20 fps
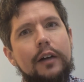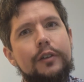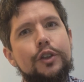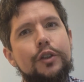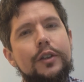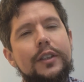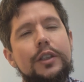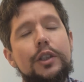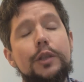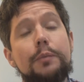So
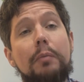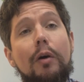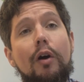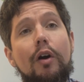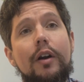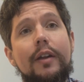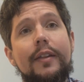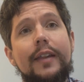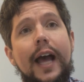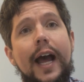this is
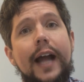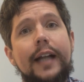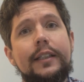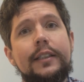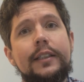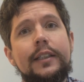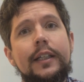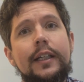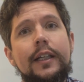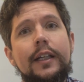part of that
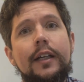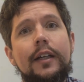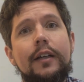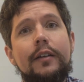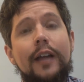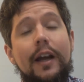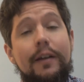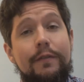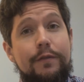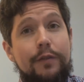
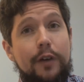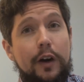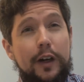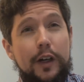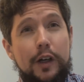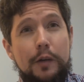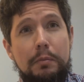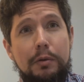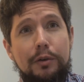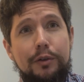
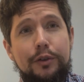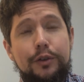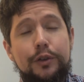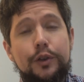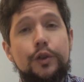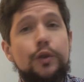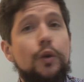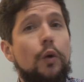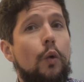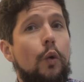
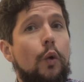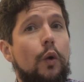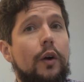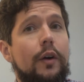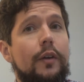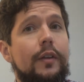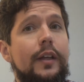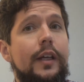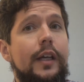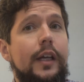variables
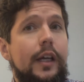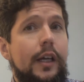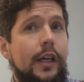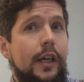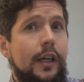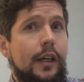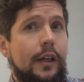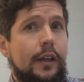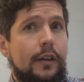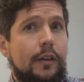or
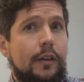the